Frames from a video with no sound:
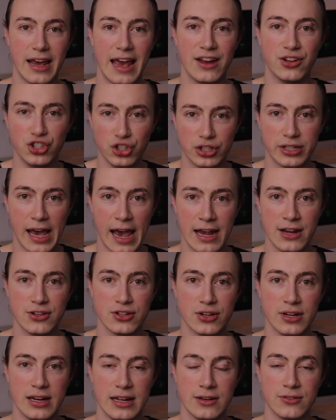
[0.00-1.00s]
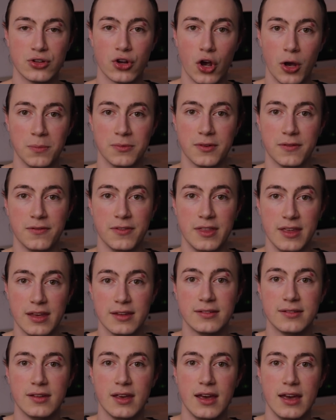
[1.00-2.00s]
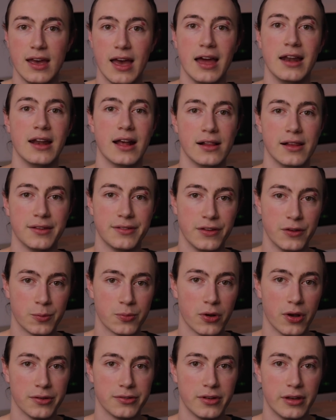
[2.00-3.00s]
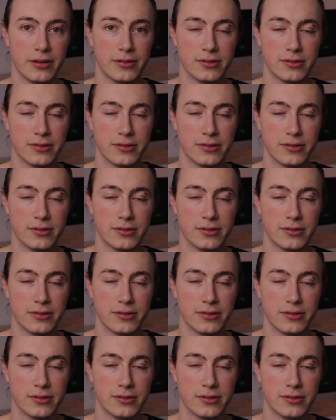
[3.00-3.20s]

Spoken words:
education in terms of this analysis process.